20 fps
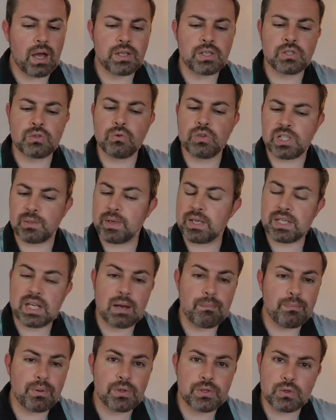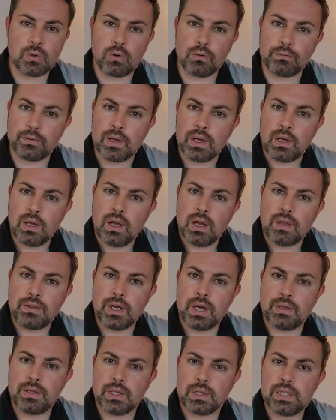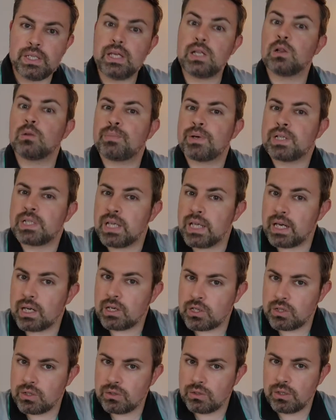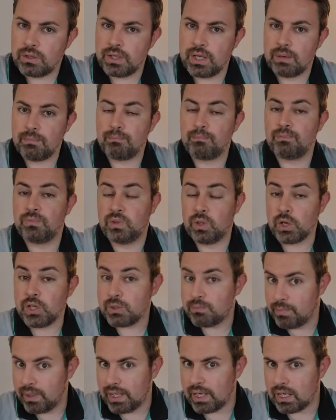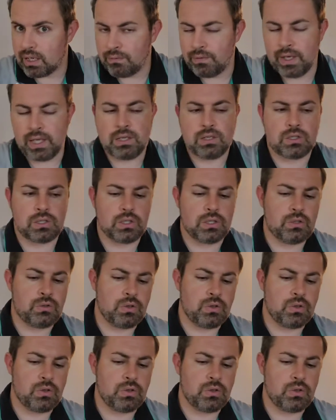So some examples of the legal protection that then does begin eventually